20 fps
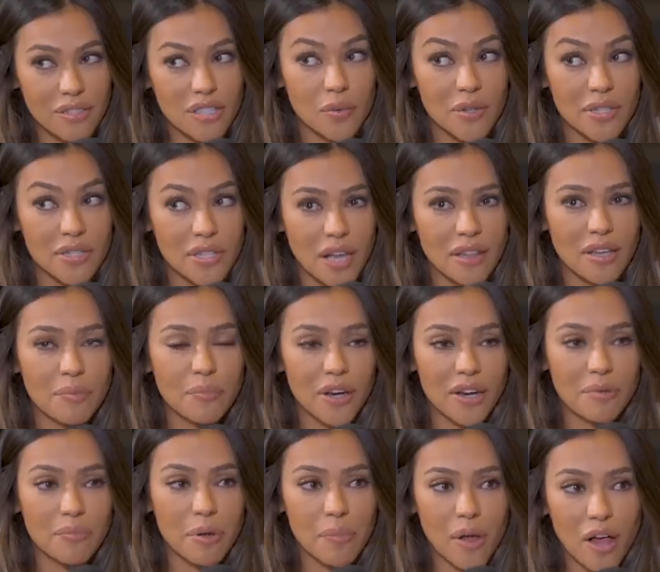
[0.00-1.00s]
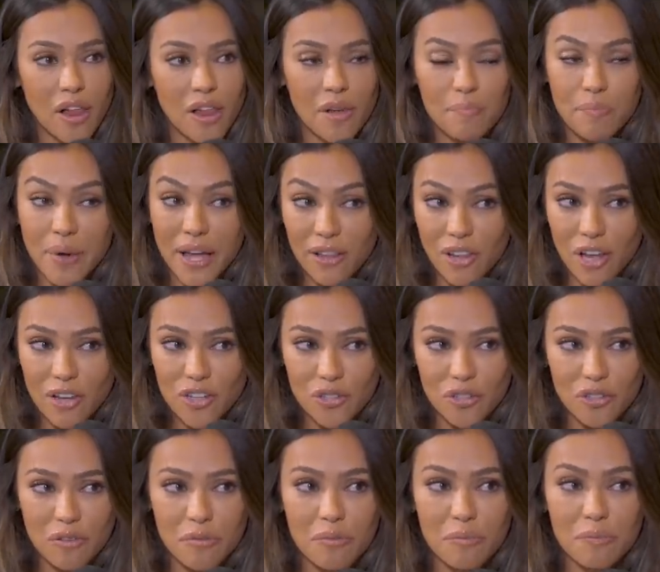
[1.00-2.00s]
So okay. Acela married my bio
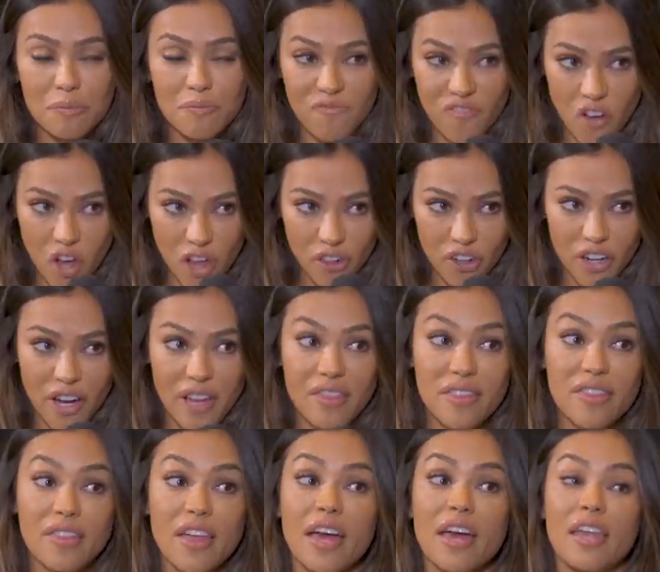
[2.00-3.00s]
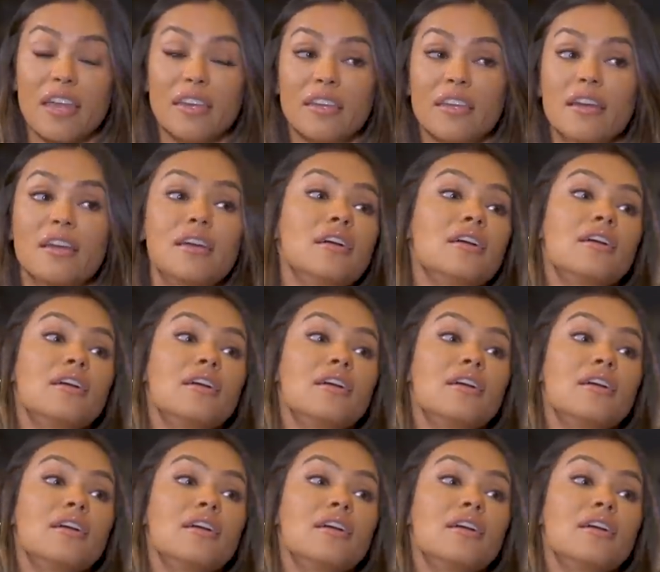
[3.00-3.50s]
biological father, and then